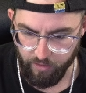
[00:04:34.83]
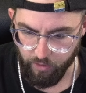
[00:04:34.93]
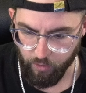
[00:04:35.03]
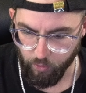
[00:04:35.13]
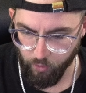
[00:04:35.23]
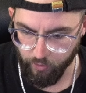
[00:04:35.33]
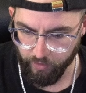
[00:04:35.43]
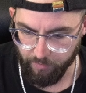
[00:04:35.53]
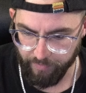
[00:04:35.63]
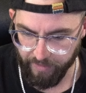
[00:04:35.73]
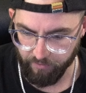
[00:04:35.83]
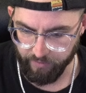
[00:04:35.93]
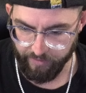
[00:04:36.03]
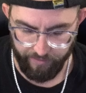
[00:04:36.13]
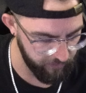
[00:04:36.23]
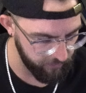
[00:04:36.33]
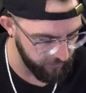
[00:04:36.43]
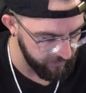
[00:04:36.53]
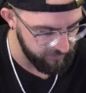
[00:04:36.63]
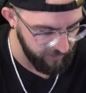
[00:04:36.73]
or you can come down here
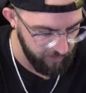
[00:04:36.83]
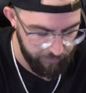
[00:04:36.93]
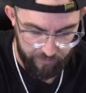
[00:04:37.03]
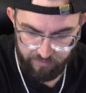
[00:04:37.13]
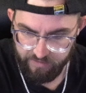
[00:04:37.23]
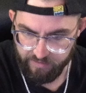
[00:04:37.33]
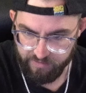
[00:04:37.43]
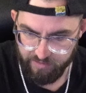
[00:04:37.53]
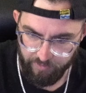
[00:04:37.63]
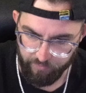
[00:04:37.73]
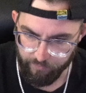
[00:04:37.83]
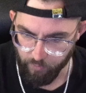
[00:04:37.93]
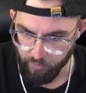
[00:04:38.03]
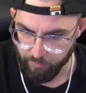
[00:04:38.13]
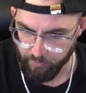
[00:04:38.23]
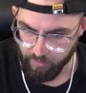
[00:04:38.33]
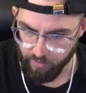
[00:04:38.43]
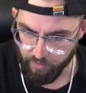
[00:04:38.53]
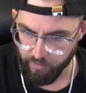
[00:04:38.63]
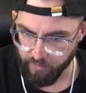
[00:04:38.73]
and type in System Informer
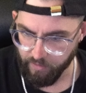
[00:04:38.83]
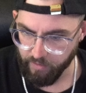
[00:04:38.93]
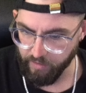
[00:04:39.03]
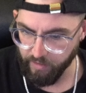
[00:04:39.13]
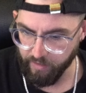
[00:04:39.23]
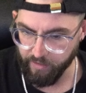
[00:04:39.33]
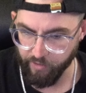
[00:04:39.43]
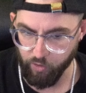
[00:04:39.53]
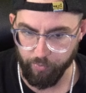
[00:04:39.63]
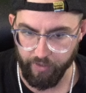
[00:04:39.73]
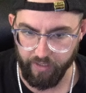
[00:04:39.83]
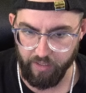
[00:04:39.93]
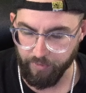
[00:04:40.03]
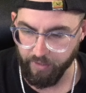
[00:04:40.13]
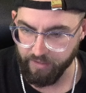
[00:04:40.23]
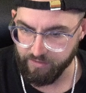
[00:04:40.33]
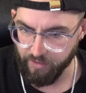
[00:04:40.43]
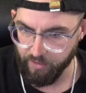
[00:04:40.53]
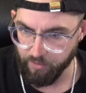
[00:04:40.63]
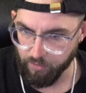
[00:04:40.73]
and it'll bring it up like so.
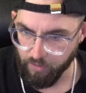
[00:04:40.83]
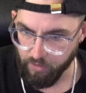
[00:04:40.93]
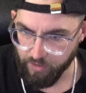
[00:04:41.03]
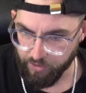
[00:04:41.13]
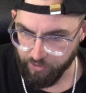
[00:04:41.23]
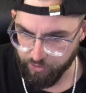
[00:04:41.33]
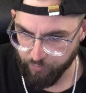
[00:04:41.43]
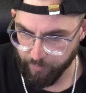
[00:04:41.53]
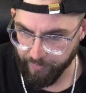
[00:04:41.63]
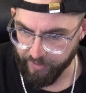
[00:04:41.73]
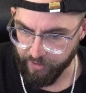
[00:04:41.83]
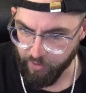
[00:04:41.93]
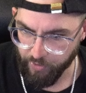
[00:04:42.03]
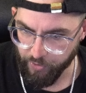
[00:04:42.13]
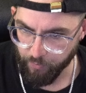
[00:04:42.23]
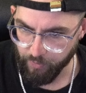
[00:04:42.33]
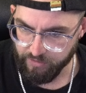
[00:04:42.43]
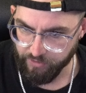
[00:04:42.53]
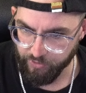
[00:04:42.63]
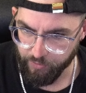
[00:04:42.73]
So from here, what you want to
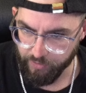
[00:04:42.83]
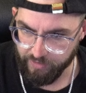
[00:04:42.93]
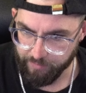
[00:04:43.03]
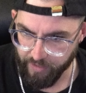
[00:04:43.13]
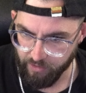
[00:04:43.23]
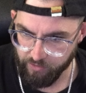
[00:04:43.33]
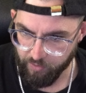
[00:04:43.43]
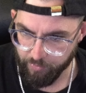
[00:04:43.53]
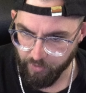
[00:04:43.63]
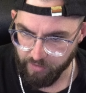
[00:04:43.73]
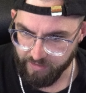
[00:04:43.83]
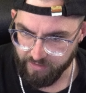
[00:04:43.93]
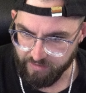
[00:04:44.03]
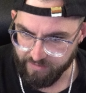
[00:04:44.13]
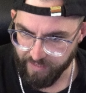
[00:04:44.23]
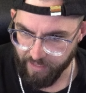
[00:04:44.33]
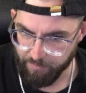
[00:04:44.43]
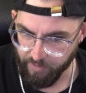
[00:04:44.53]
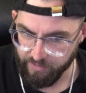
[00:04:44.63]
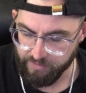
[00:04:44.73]
do is be under the Processes tab
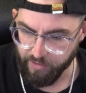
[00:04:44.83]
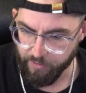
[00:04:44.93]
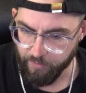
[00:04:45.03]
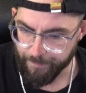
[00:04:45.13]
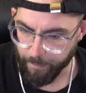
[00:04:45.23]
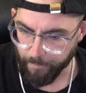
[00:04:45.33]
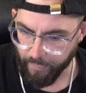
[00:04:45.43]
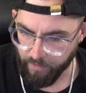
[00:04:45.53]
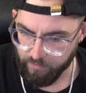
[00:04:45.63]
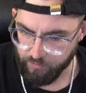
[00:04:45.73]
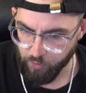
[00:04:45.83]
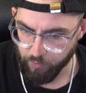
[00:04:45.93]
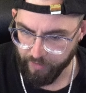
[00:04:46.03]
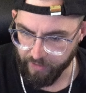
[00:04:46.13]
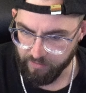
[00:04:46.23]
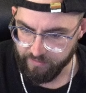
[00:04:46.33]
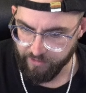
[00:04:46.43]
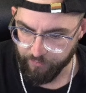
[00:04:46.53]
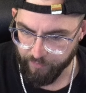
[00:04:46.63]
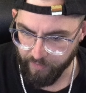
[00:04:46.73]
like so. Scroll down until you
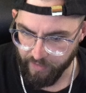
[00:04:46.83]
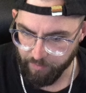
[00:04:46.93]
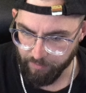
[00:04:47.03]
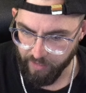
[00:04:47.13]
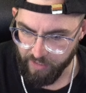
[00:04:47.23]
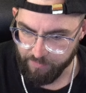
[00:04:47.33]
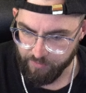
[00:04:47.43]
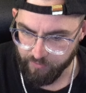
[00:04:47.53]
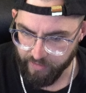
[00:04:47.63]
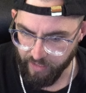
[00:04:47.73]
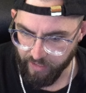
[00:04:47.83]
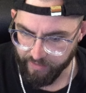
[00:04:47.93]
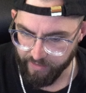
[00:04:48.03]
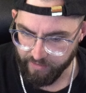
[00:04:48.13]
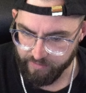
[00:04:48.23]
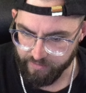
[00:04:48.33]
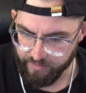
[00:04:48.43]
find the blackops3.exe. It's